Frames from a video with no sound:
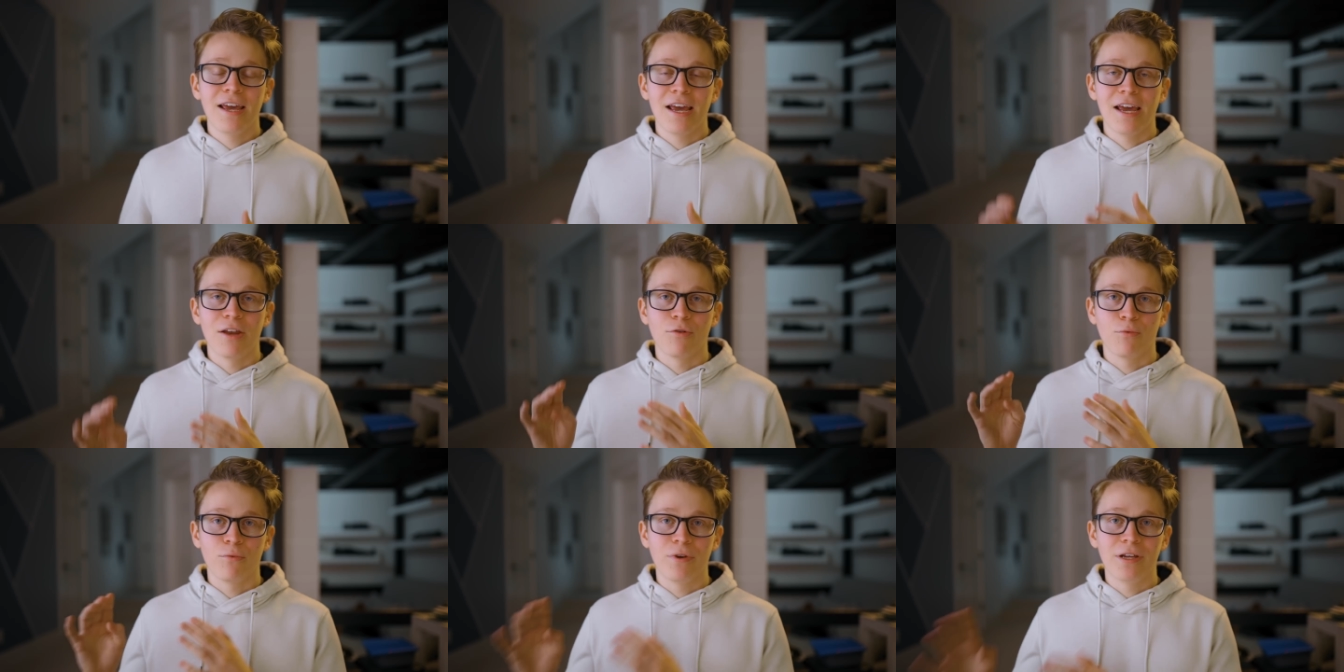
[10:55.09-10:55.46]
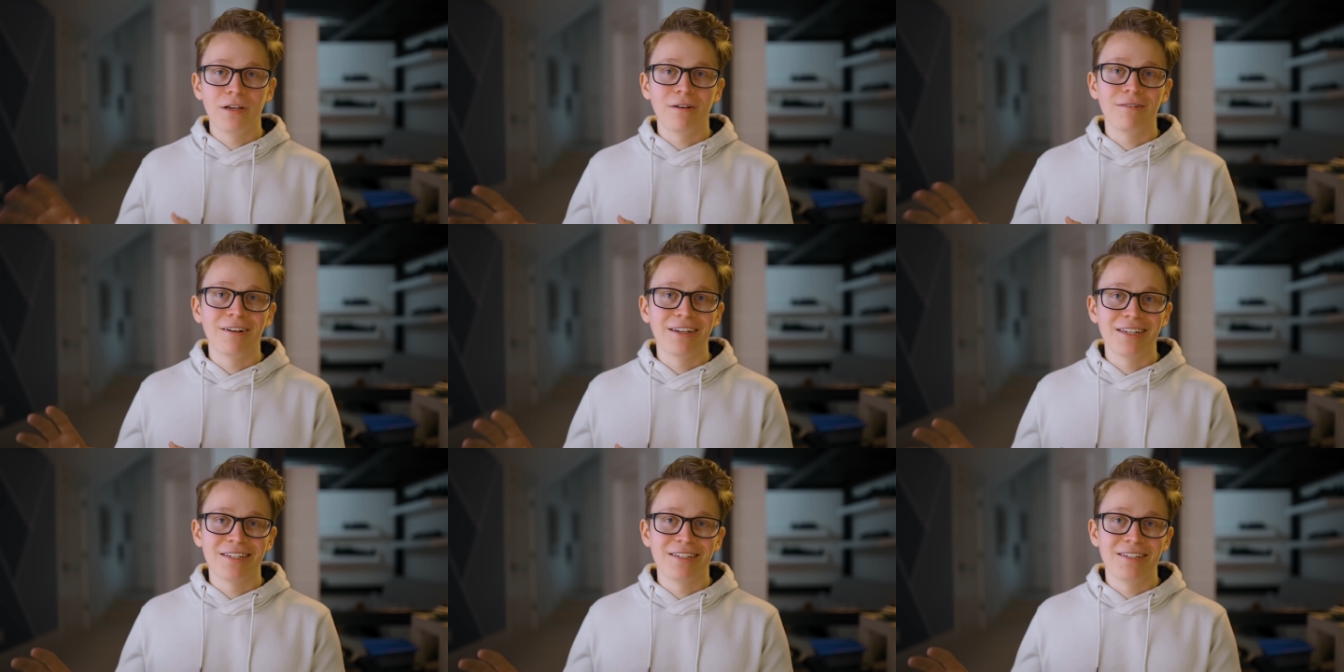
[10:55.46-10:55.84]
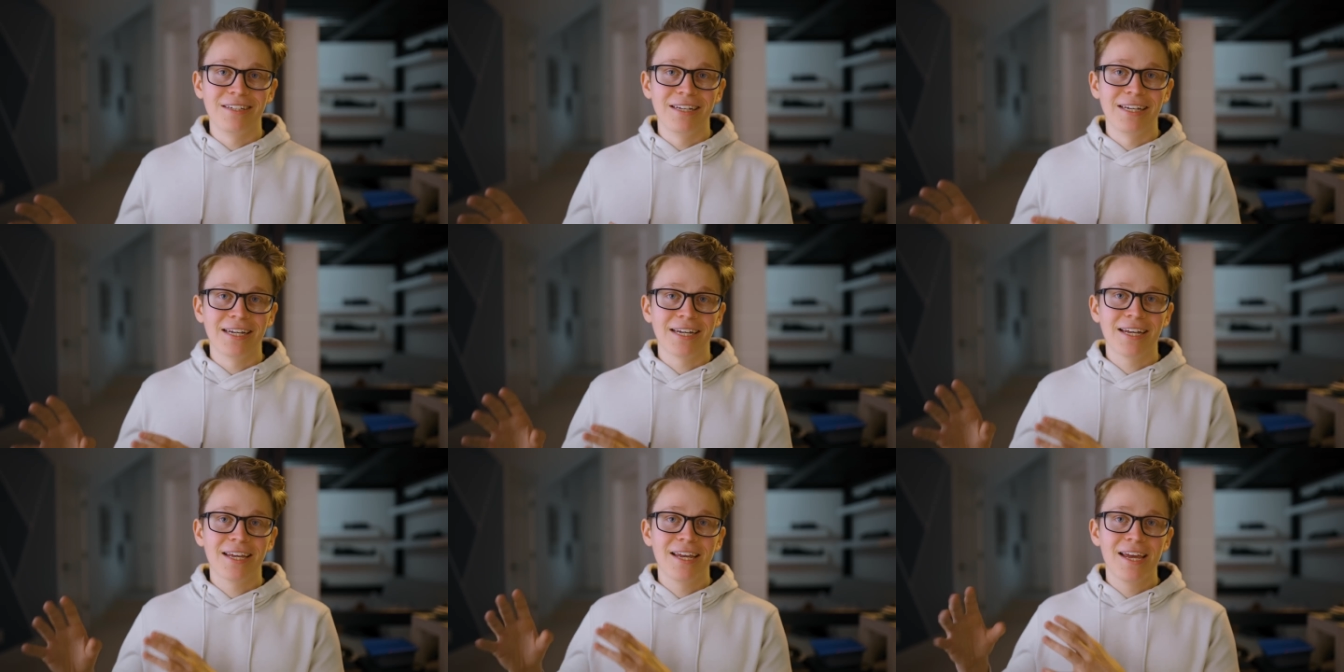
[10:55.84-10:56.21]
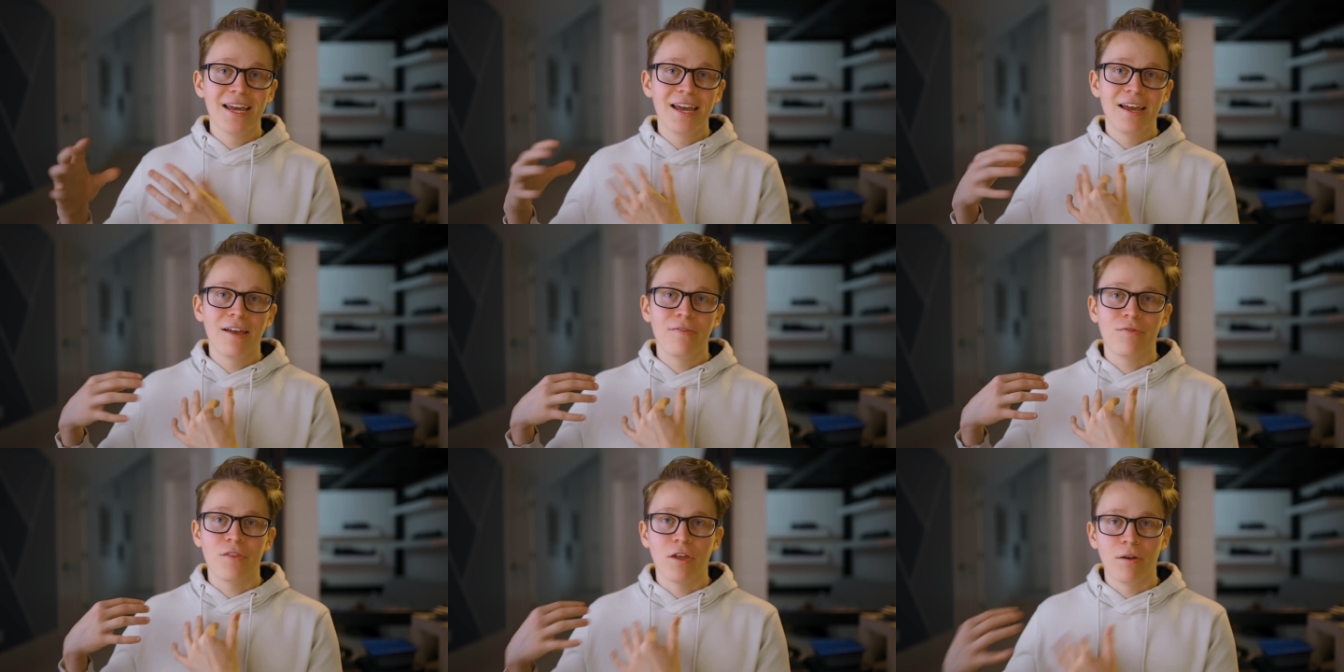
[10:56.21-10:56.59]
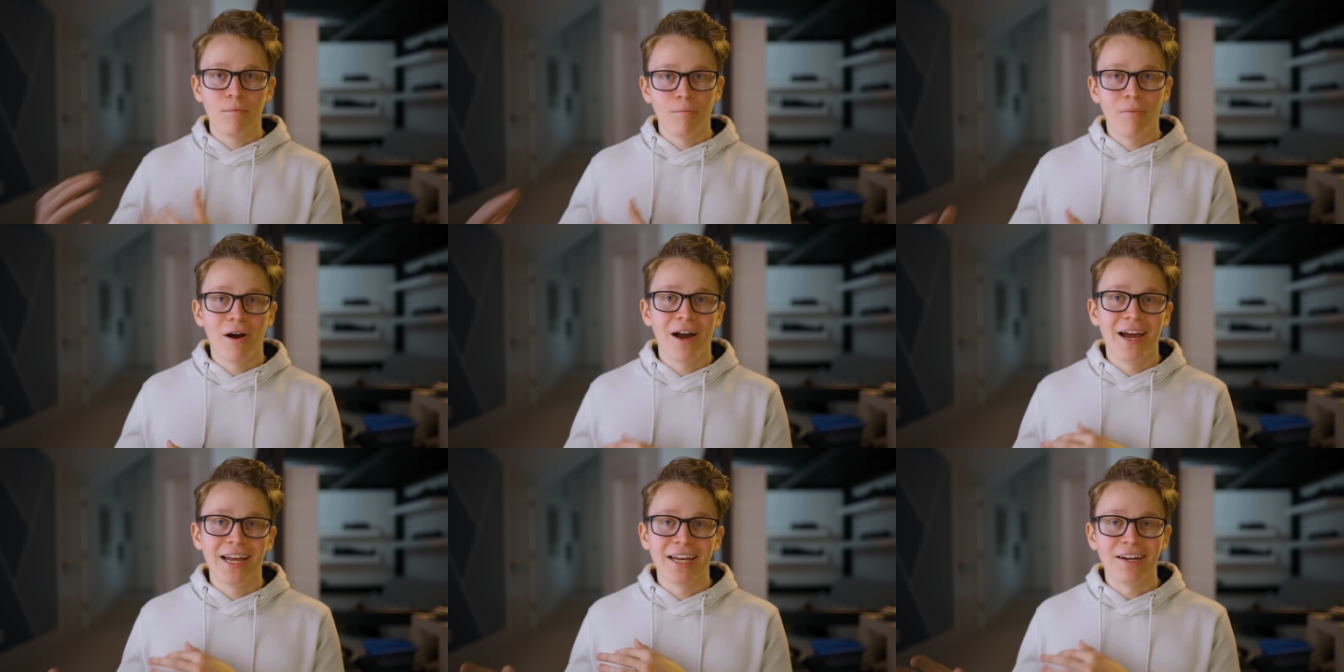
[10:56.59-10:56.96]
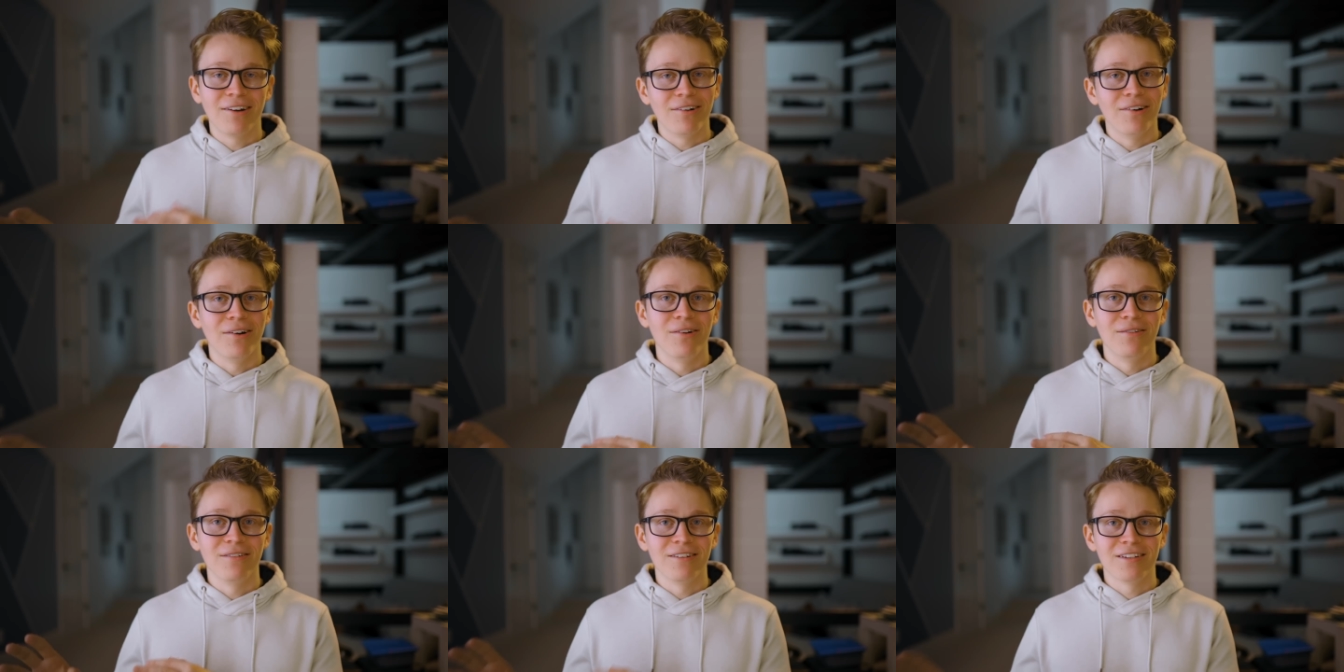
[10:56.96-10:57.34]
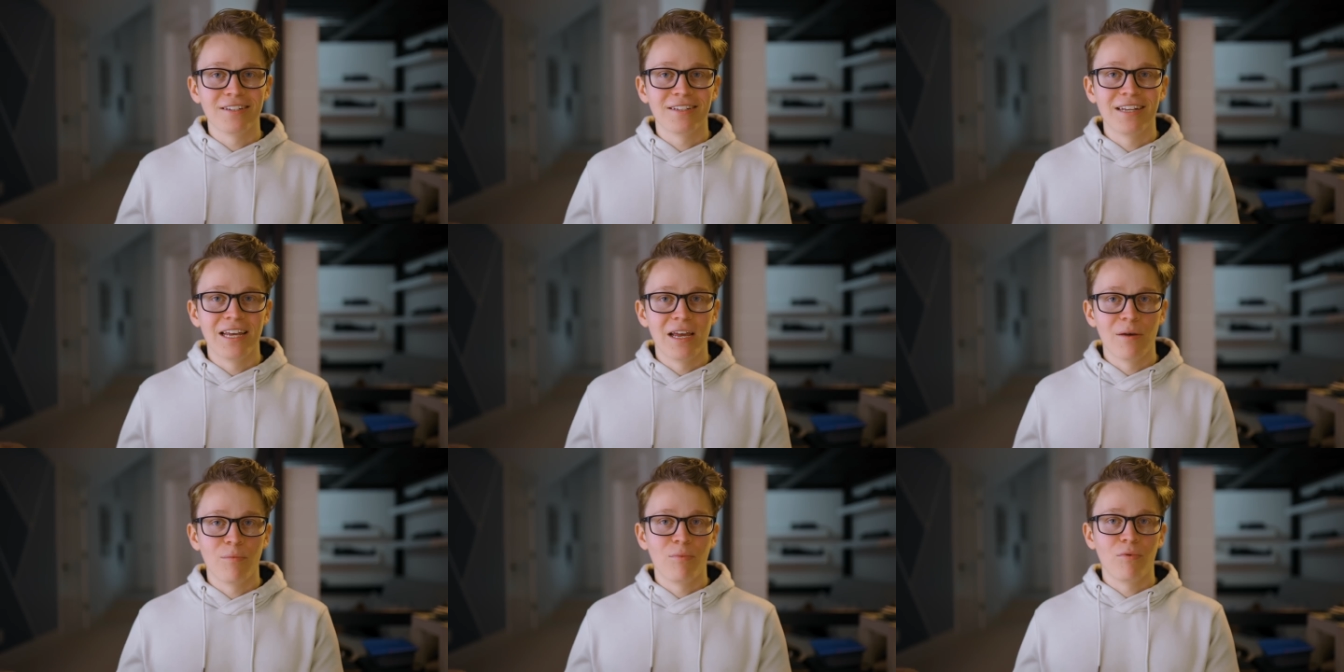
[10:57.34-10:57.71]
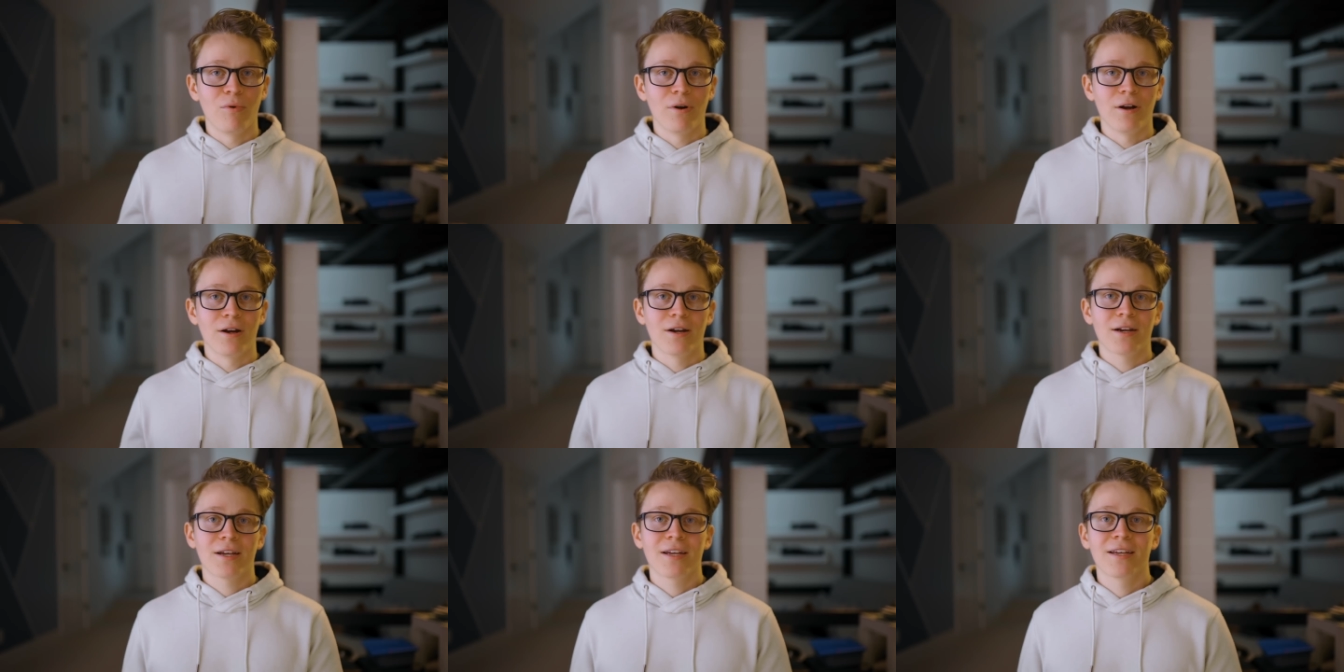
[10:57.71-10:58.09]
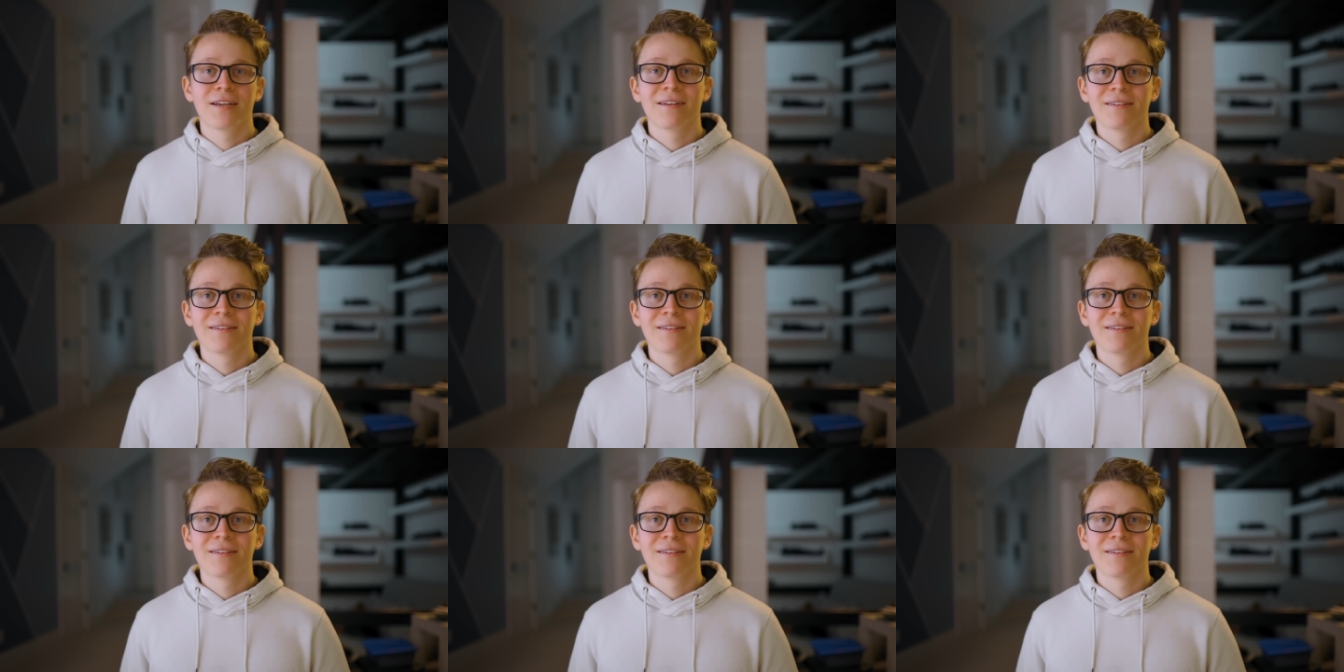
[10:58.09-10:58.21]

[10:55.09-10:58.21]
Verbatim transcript: and realistic than my clone stamp work.